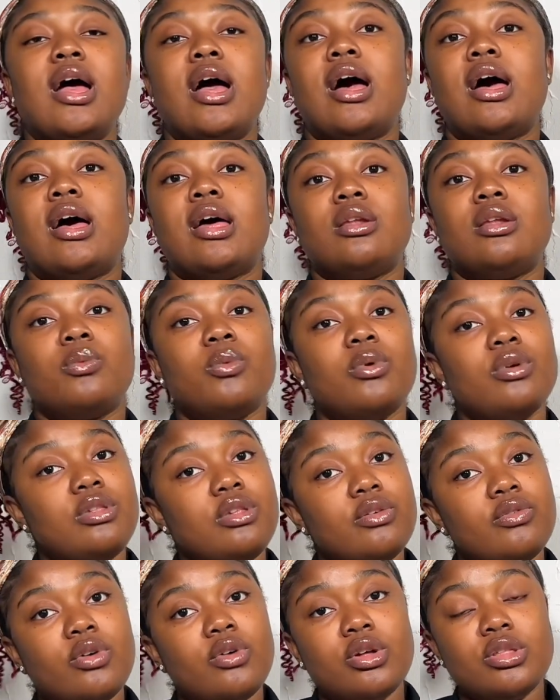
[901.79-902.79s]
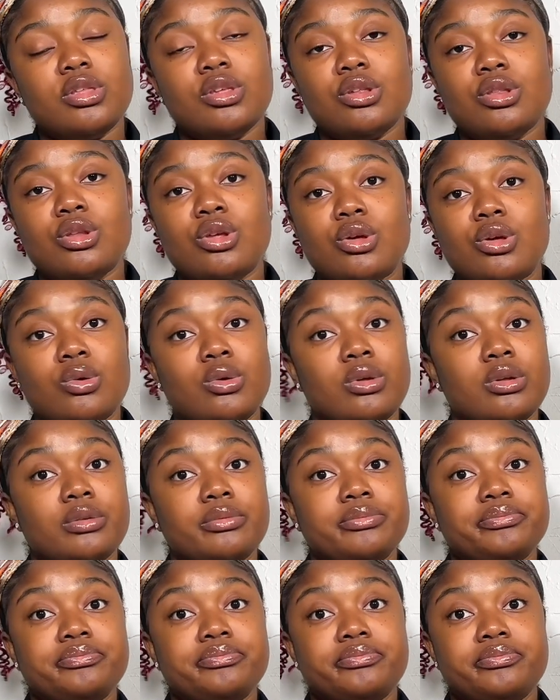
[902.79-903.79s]
And once you've gotten your,
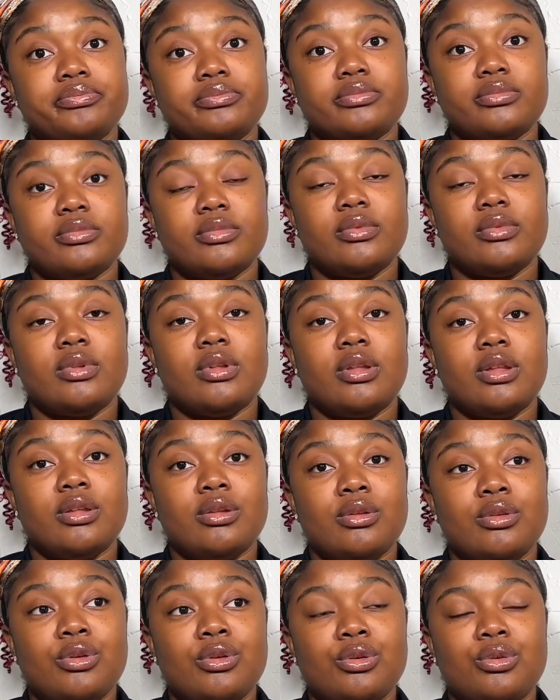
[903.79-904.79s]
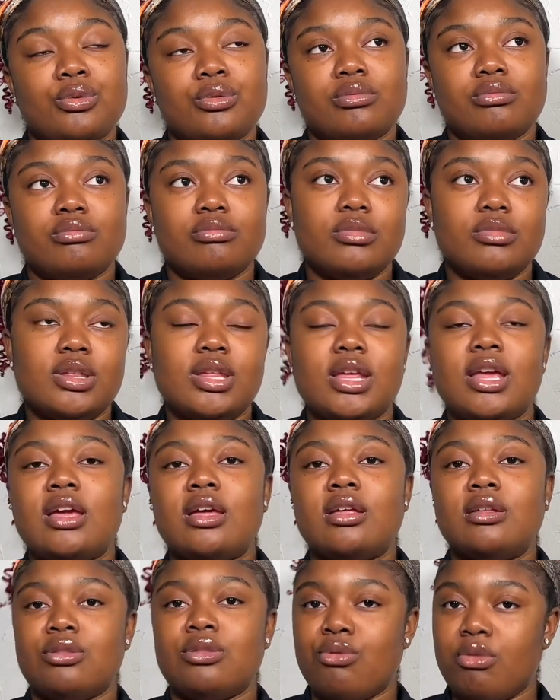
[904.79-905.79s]
you know,
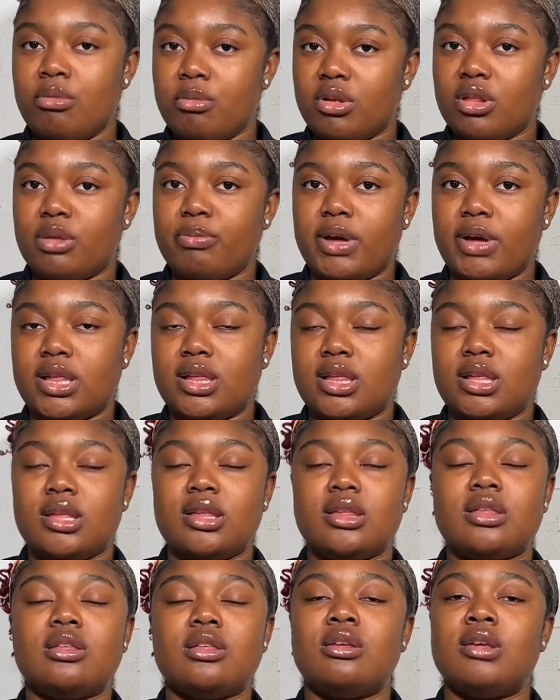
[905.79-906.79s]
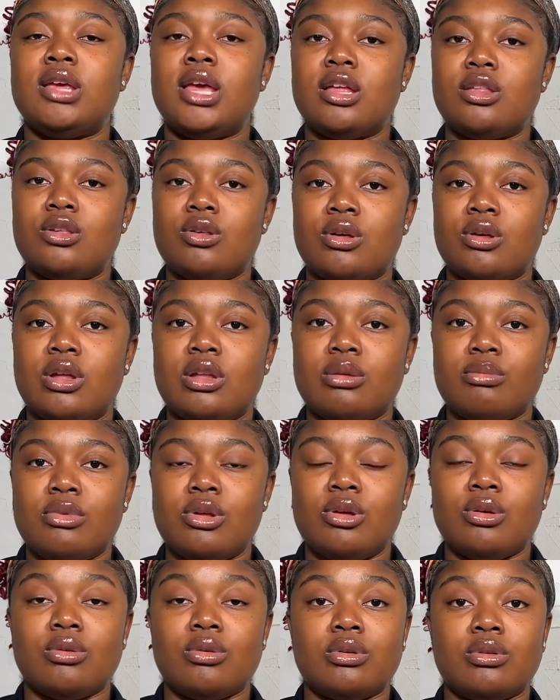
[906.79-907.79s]
say 3 months passes, you get
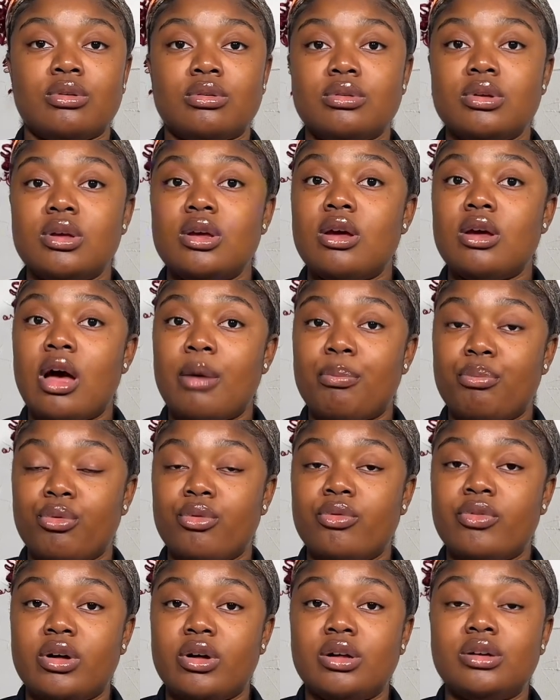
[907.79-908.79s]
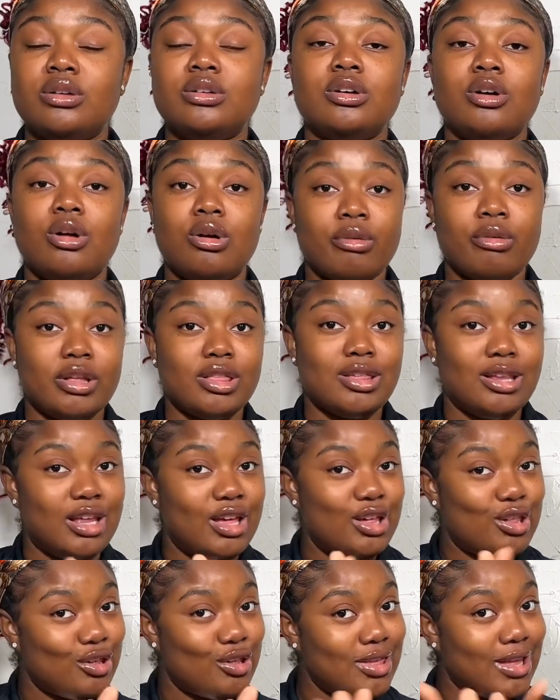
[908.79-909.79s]
your approval,
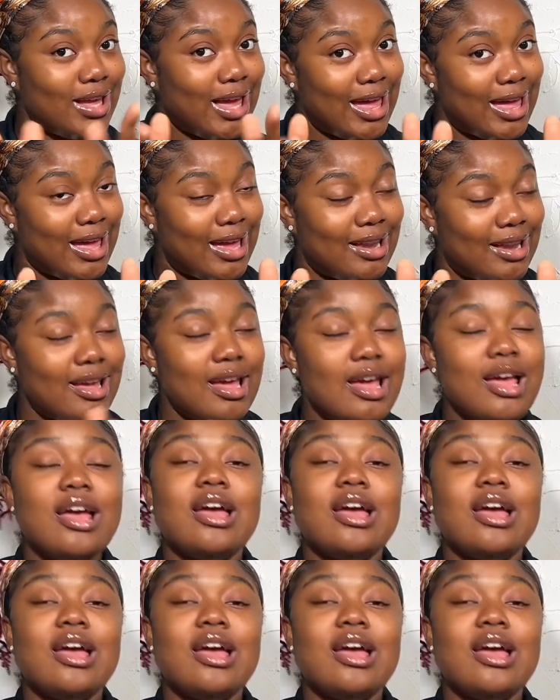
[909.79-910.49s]
congratulations again,